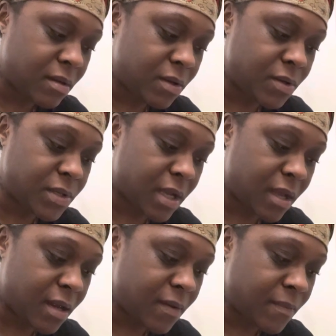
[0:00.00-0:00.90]
You
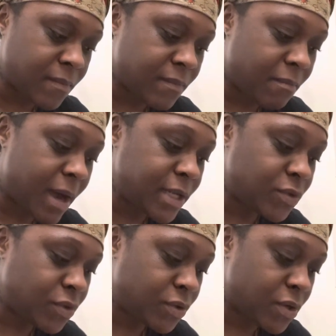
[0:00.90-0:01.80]
understand?
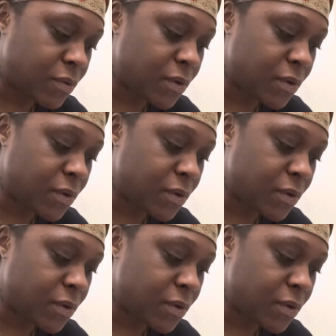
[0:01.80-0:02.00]
Mind you don't